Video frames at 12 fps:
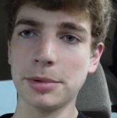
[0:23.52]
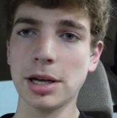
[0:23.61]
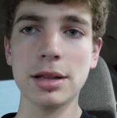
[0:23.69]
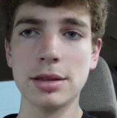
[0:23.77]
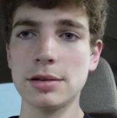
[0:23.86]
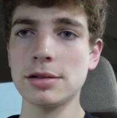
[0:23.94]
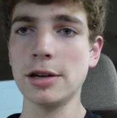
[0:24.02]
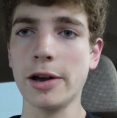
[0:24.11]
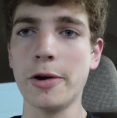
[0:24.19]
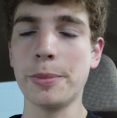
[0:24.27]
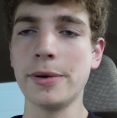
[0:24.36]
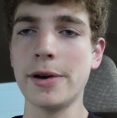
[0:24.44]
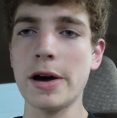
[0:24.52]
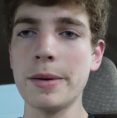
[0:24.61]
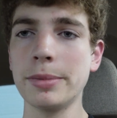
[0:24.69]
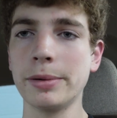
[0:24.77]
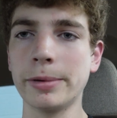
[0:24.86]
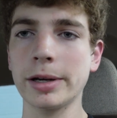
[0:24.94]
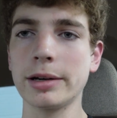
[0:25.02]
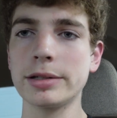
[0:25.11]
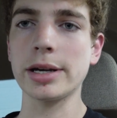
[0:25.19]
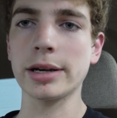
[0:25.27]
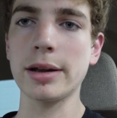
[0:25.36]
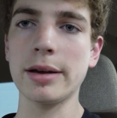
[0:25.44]
gonna get this thing opened up and we're gonna
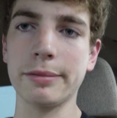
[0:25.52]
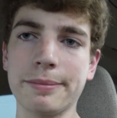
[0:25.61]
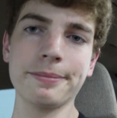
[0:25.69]
check it out.